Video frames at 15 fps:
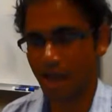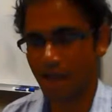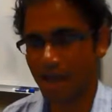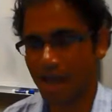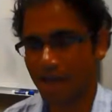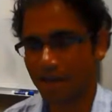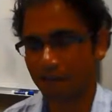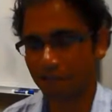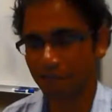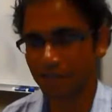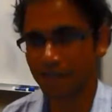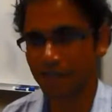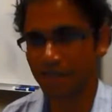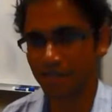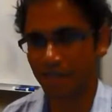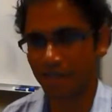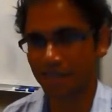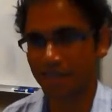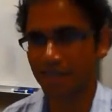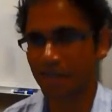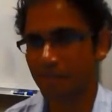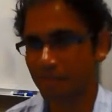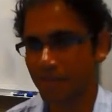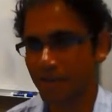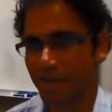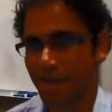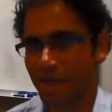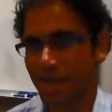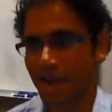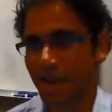I had a feeling that the
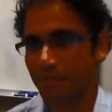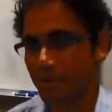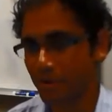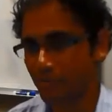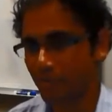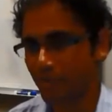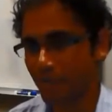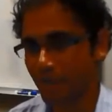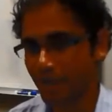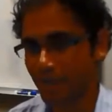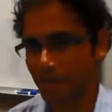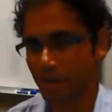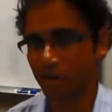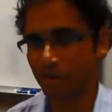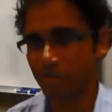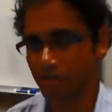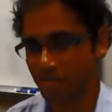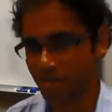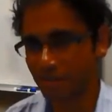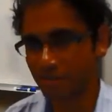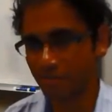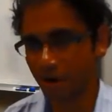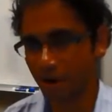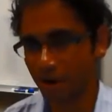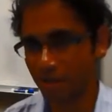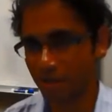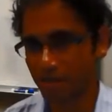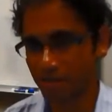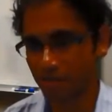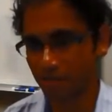company had been working on the same
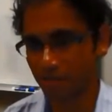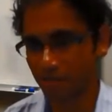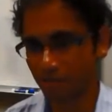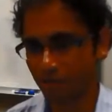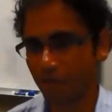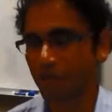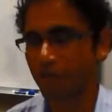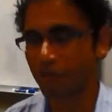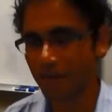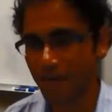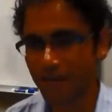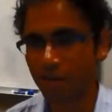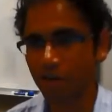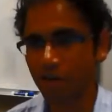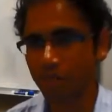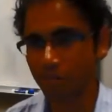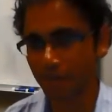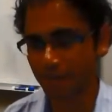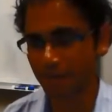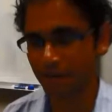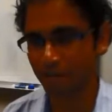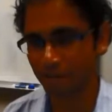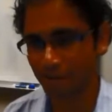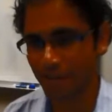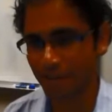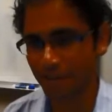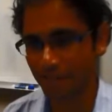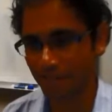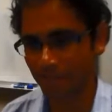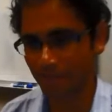products for a very long period of
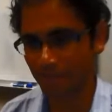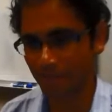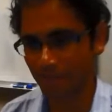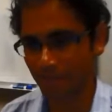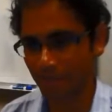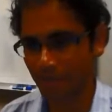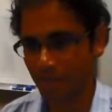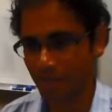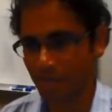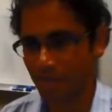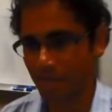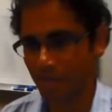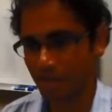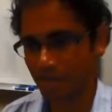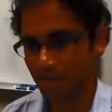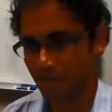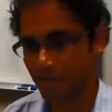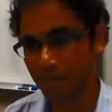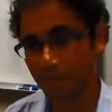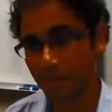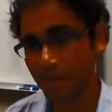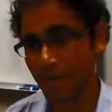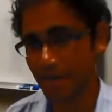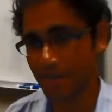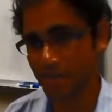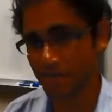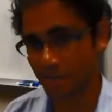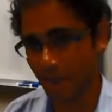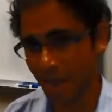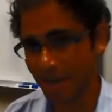time. The company
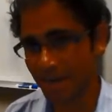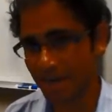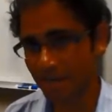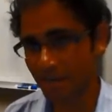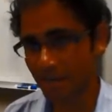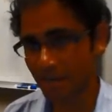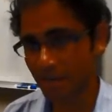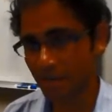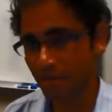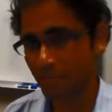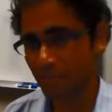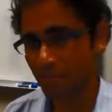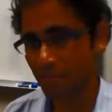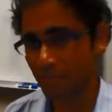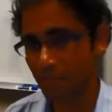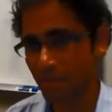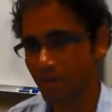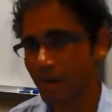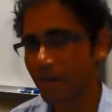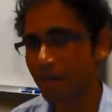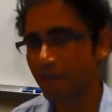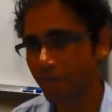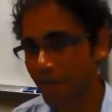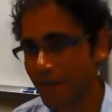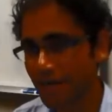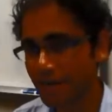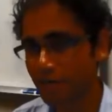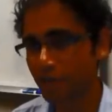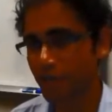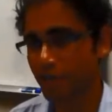had tried but had
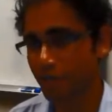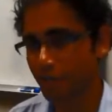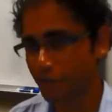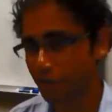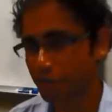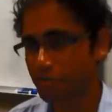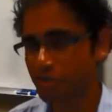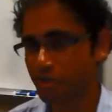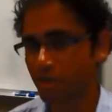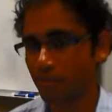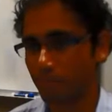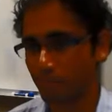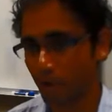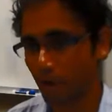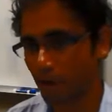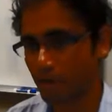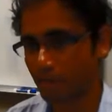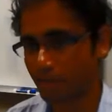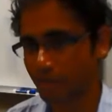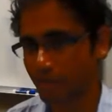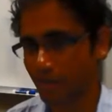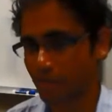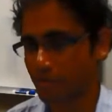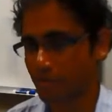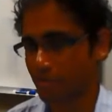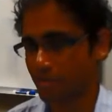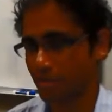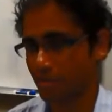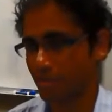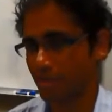failed to introduce a product that
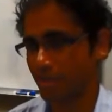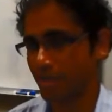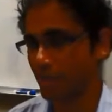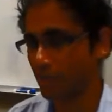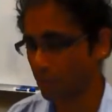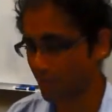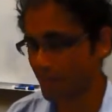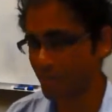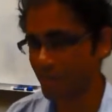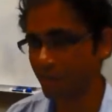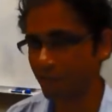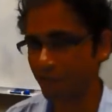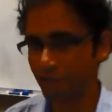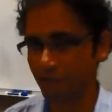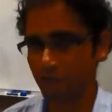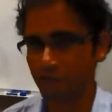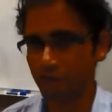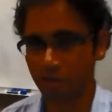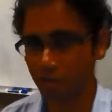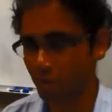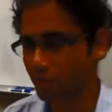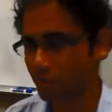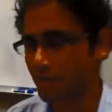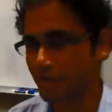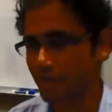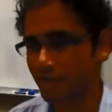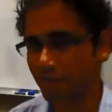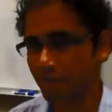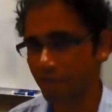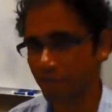was innovative,
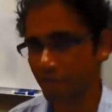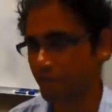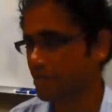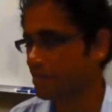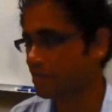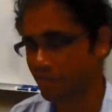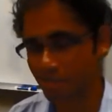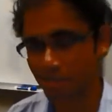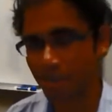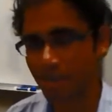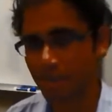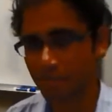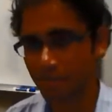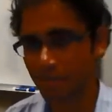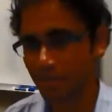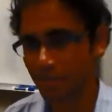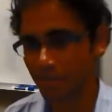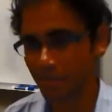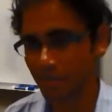lucrative, yet sustainable.